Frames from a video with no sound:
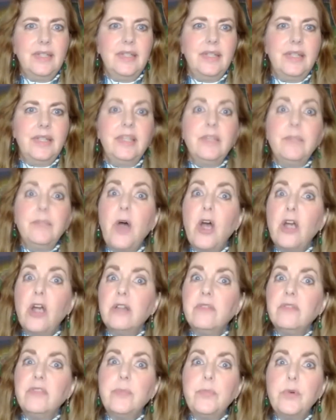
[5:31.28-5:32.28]
In the part
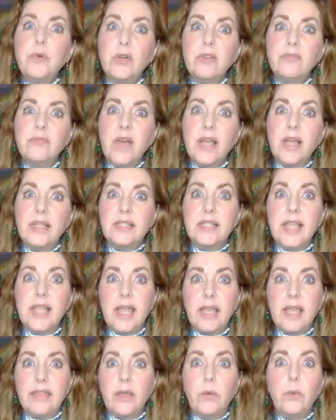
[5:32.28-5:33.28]
of the book of
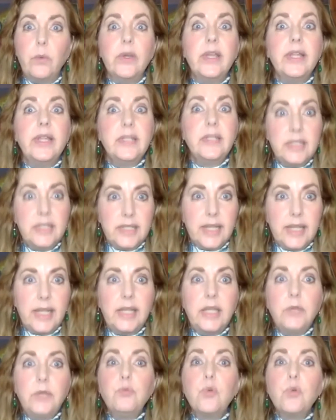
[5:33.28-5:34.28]
Isaiah that we're in today,
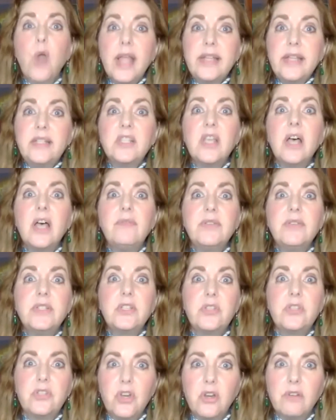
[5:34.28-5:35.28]
he writes of a
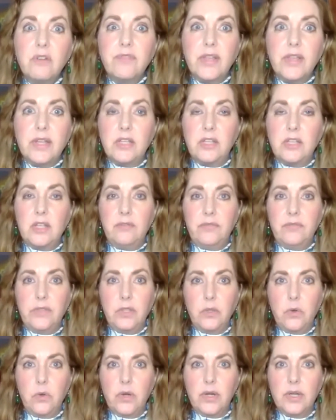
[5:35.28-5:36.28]
servant of the
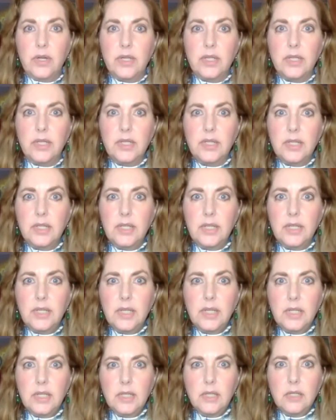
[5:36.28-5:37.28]
Lord,
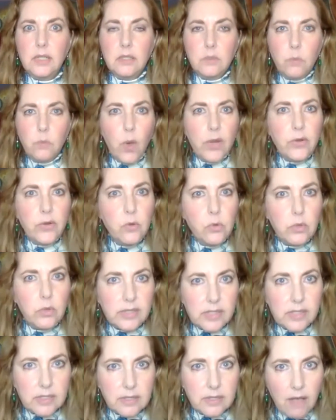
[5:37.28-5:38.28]
one who will
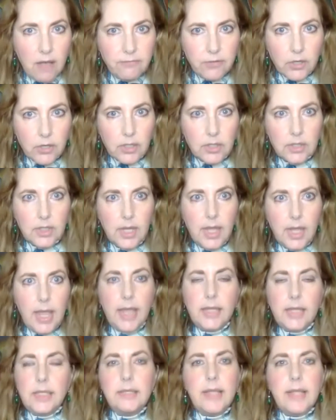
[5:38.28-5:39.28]
suffer,
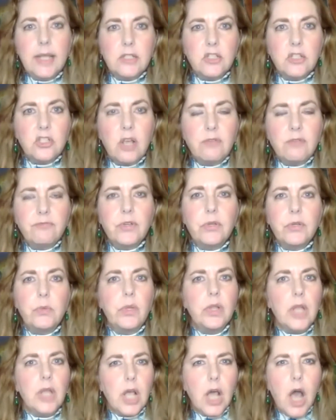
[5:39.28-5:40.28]
and in that suffering
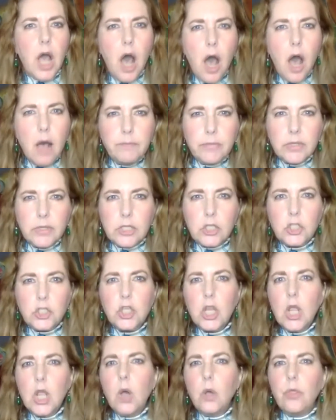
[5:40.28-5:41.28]
will
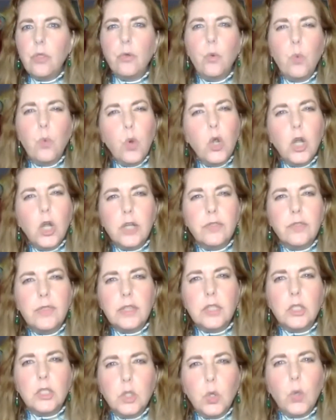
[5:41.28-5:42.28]
accomplish the work
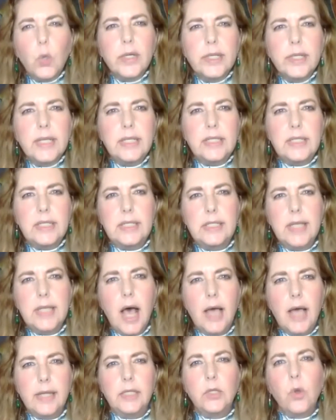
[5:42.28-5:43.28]
that the Lord needs
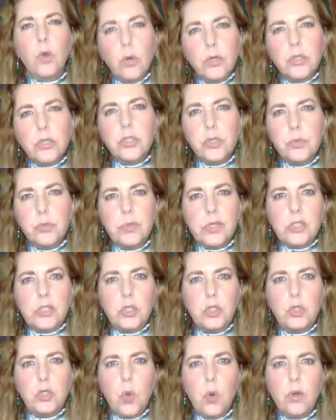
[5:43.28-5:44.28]
done in order to
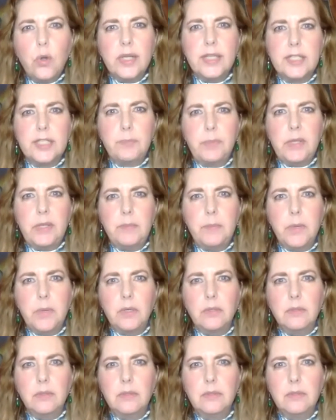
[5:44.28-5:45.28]
restore his people.